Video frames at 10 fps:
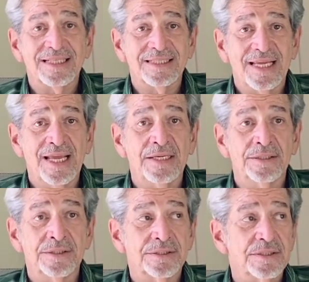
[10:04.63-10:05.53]

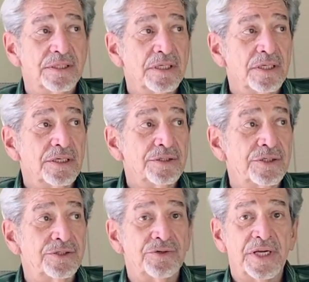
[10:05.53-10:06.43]
containers,
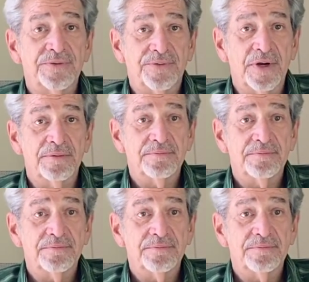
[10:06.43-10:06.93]
to drink from.